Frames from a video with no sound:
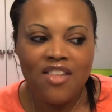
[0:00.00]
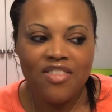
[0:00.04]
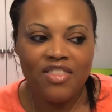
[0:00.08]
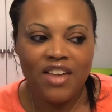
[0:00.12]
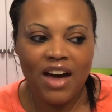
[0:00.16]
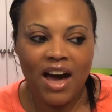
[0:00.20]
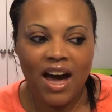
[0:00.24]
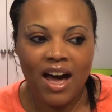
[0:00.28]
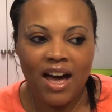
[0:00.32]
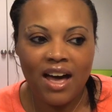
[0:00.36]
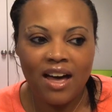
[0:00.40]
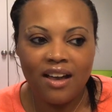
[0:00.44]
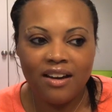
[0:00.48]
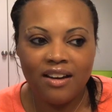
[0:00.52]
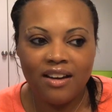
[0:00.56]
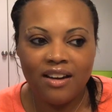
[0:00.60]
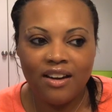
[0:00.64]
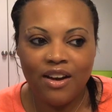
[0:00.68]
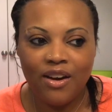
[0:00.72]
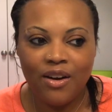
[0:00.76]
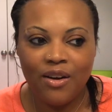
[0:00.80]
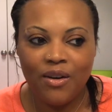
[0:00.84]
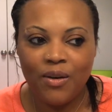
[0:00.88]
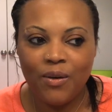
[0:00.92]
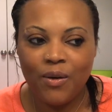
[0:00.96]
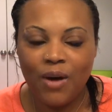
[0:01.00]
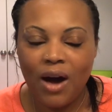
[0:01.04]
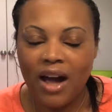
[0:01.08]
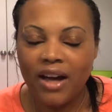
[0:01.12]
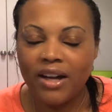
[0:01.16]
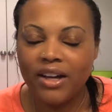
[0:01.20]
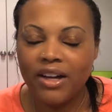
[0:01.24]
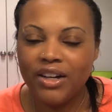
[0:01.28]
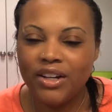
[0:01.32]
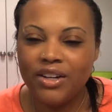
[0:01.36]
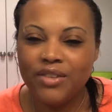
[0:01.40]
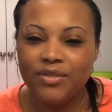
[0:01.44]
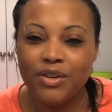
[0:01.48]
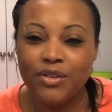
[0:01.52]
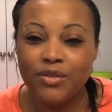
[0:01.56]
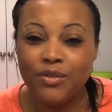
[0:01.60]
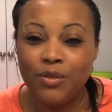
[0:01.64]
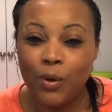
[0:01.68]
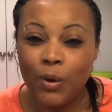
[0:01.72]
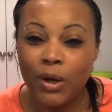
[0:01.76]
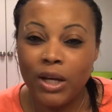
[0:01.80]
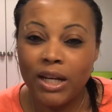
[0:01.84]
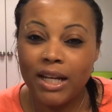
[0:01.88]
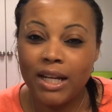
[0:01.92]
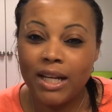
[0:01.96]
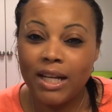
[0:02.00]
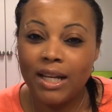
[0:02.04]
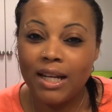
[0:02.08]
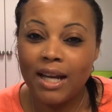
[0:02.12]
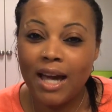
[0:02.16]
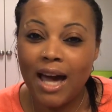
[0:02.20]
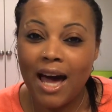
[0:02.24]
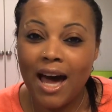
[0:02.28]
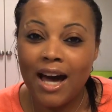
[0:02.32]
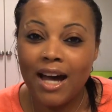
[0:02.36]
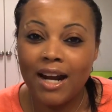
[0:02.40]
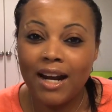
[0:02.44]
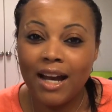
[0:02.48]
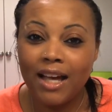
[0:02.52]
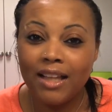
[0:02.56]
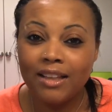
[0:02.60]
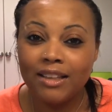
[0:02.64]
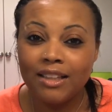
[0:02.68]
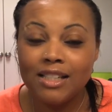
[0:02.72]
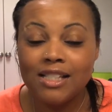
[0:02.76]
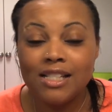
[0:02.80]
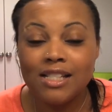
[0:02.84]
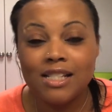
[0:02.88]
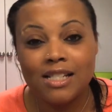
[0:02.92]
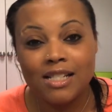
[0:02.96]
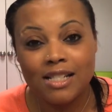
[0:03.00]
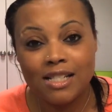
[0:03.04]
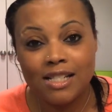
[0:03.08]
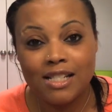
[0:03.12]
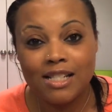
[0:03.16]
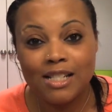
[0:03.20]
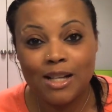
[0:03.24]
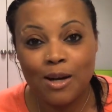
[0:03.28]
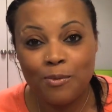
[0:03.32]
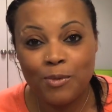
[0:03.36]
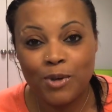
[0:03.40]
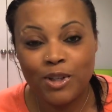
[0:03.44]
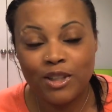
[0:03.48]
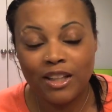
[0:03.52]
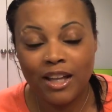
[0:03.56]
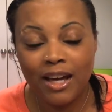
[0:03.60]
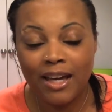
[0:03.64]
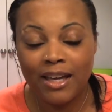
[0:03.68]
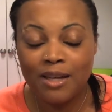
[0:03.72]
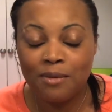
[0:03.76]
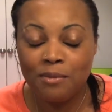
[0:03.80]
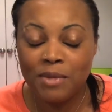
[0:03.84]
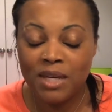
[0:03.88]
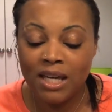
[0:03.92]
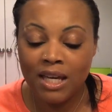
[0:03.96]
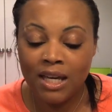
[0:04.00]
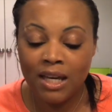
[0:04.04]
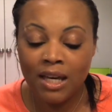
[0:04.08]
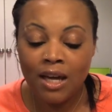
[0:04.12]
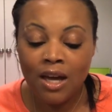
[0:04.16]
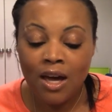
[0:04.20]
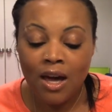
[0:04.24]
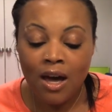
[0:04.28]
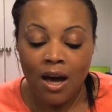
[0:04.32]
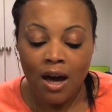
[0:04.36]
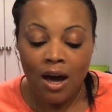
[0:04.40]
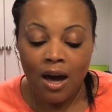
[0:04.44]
that I could have avoided had I listened to someone like me,